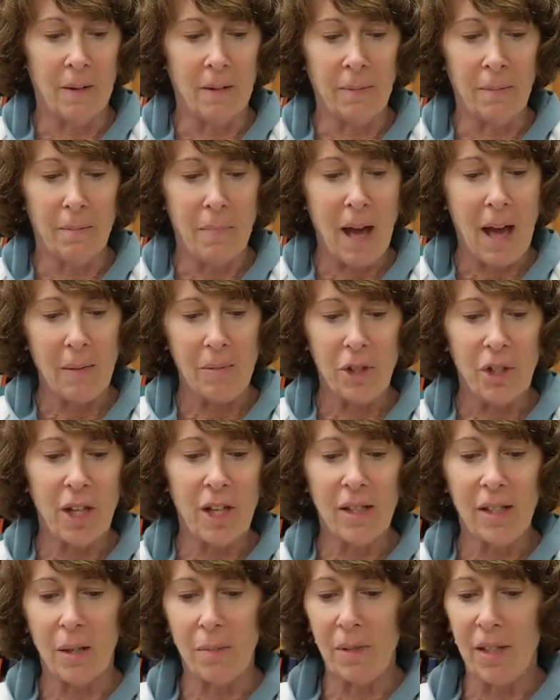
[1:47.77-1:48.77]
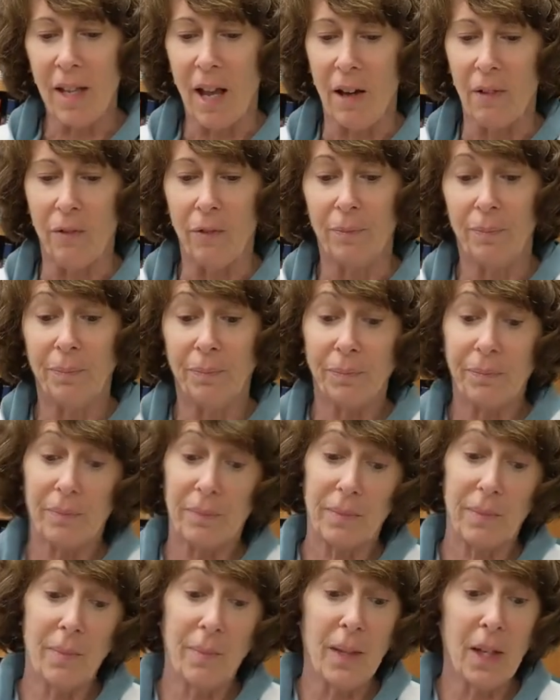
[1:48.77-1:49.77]
Bob shakes himself.
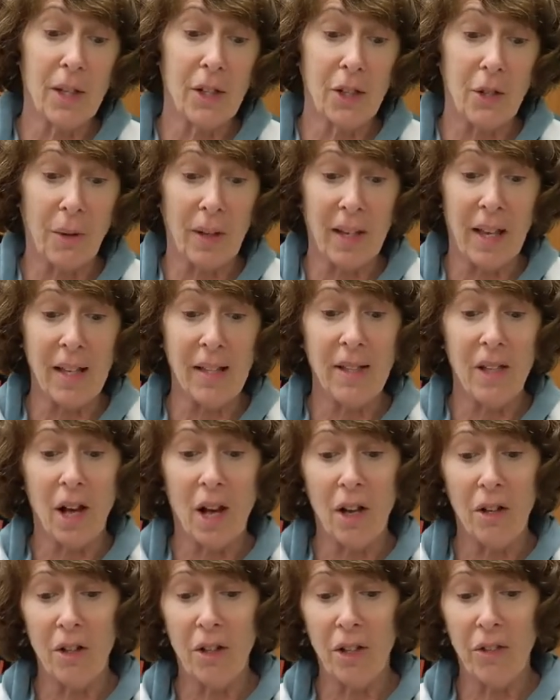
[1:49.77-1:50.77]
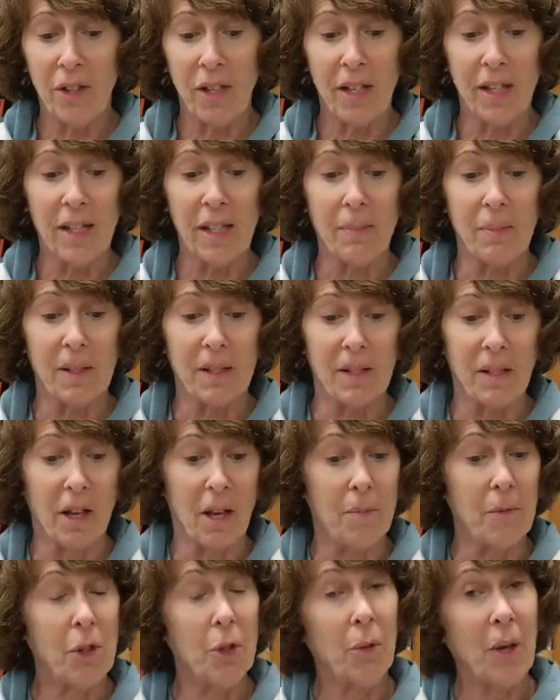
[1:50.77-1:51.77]
So I guess all good things must
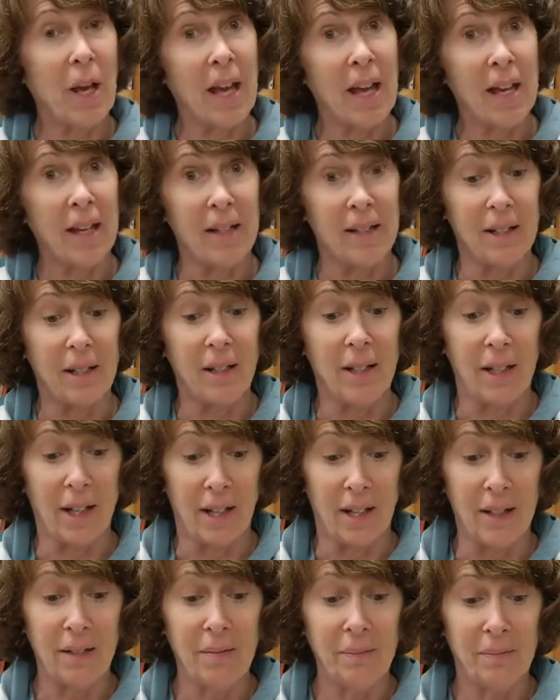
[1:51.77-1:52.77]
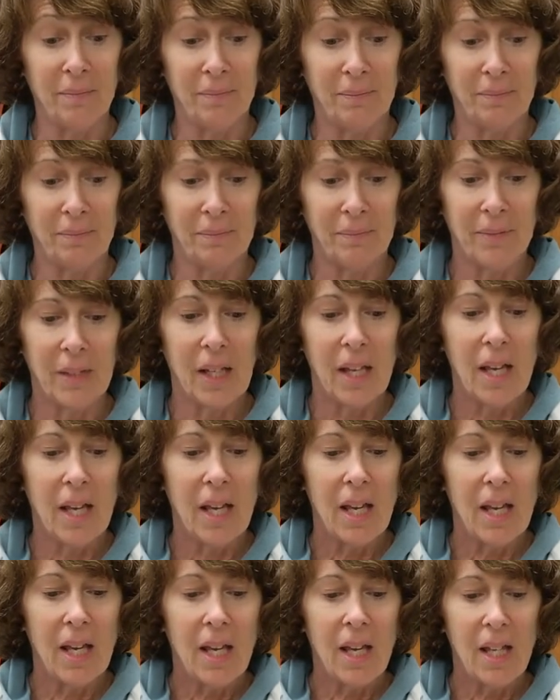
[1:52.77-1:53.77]
come to an end, huh?
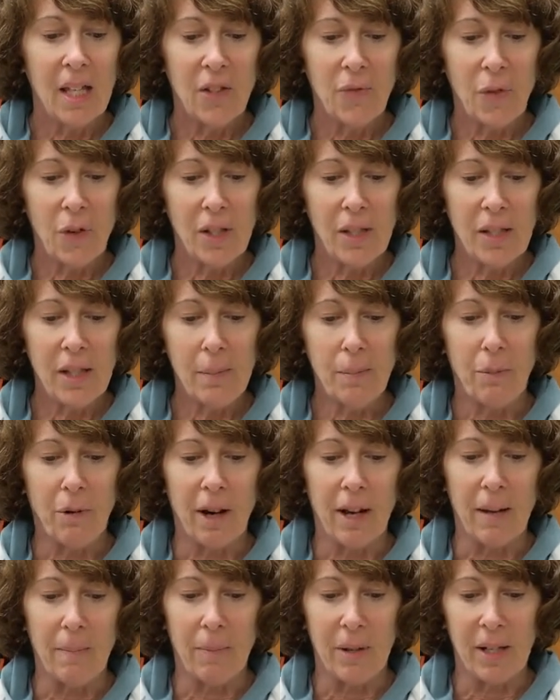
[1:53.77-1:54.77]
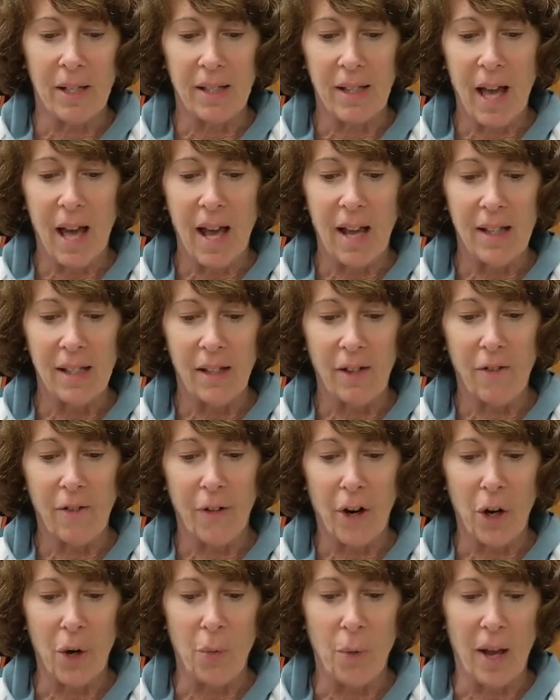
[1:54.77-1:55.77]
His voice is bright, but his eyes are
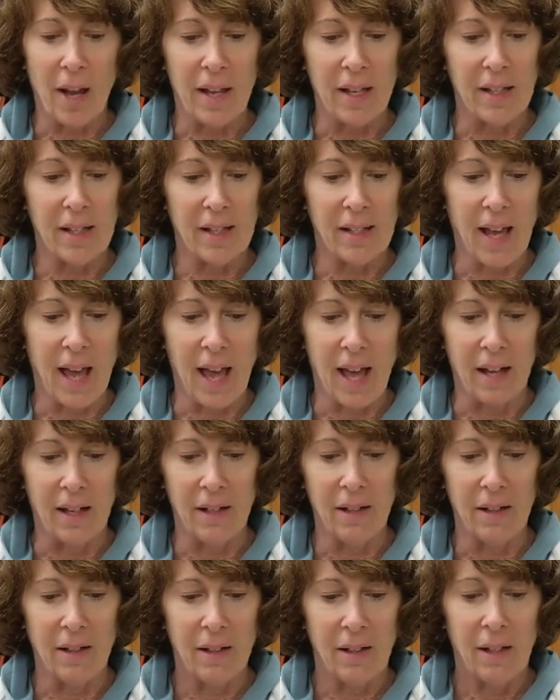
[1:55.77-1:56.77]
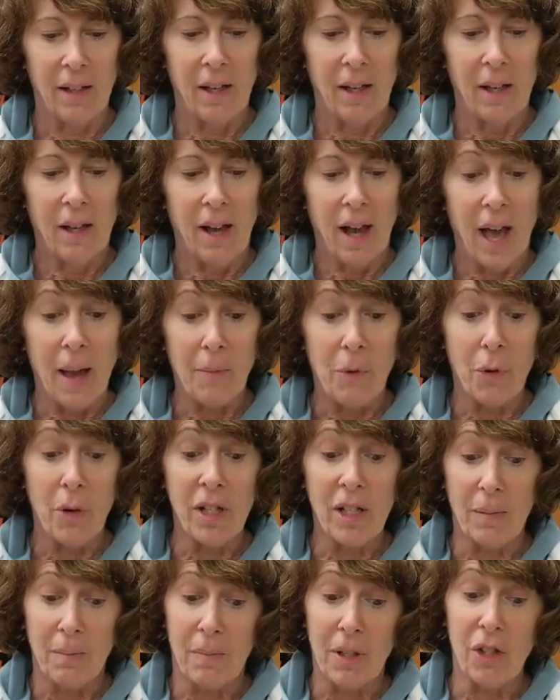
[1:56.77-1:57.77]
far away and sad. I'm
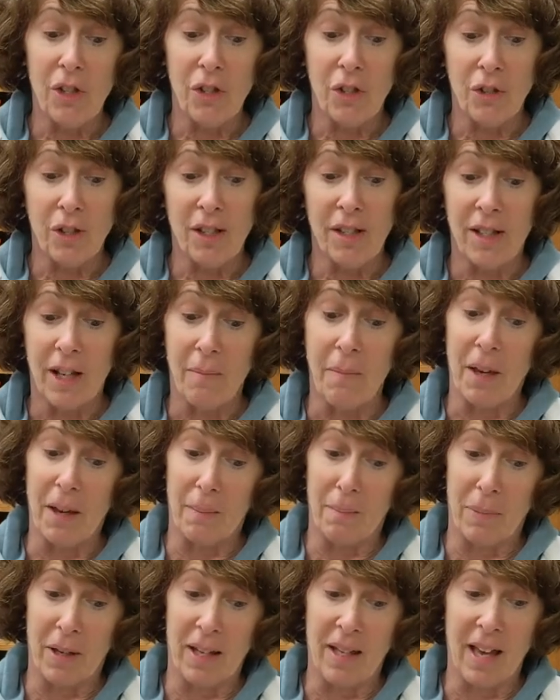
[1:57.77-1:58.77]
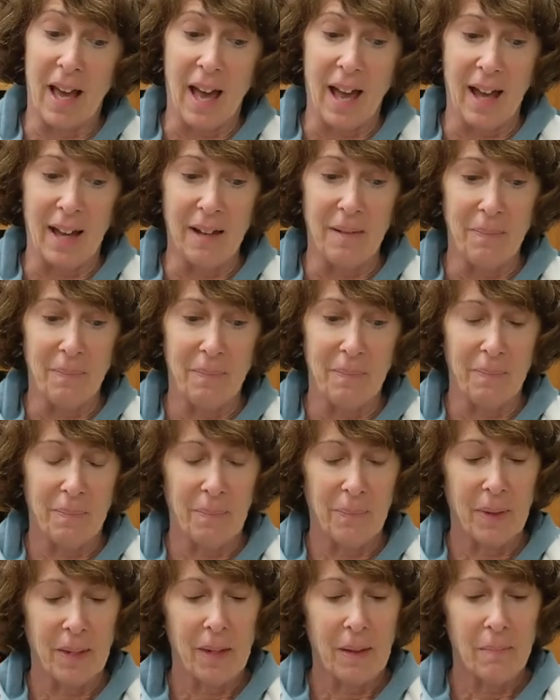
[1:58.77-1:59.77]
going to miss your stomach, big guy.
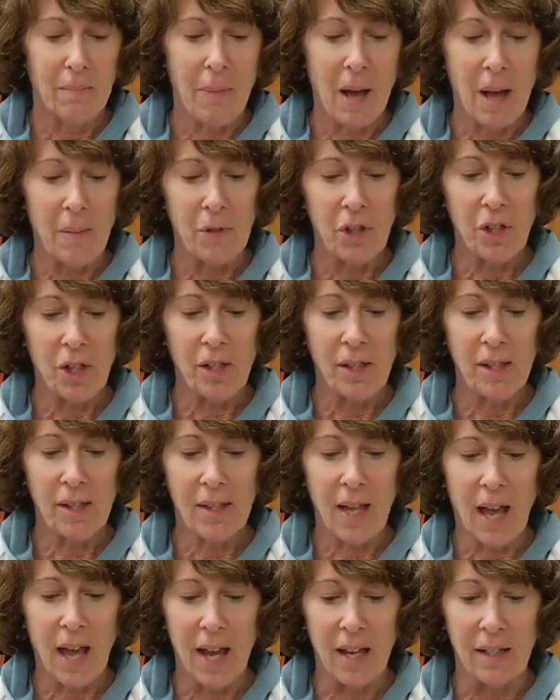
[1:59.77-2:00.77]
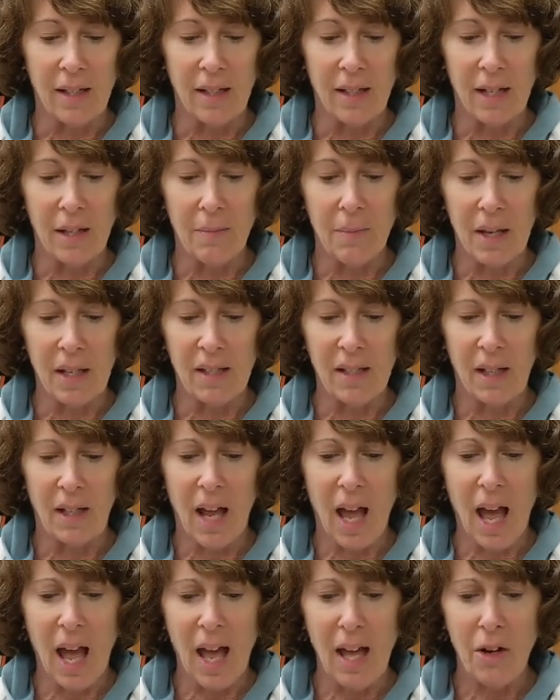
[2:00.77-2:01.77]
Bob shuts his eyes and he makes an
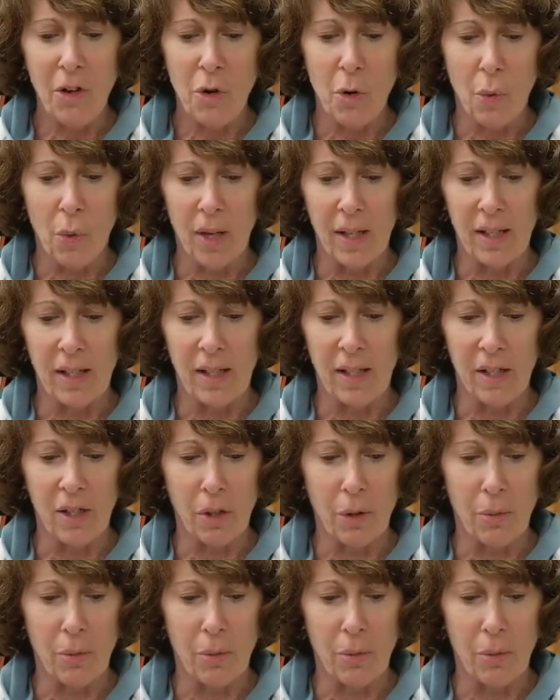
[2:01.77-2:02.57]
odd noise in his